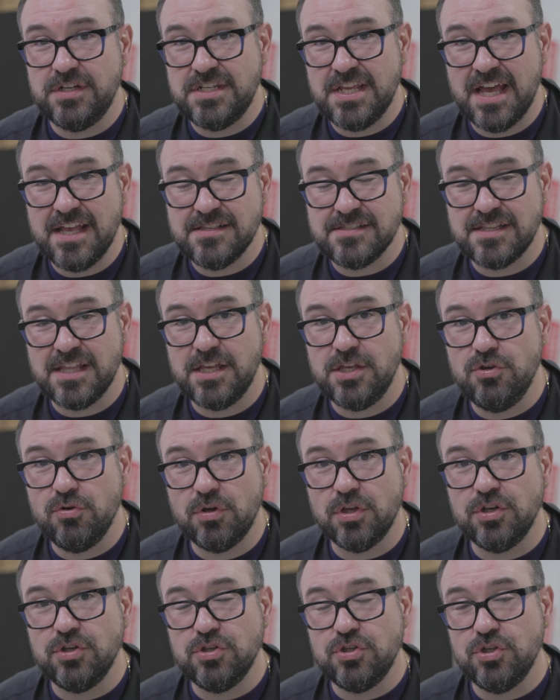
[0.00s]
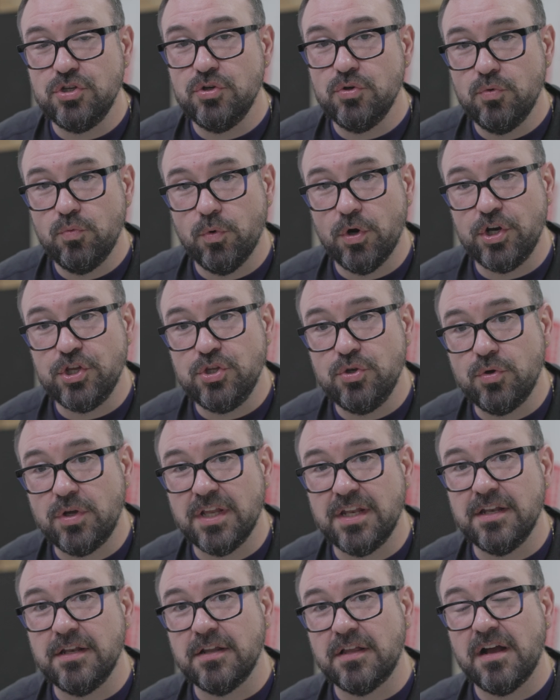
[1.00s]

test that you can do where you can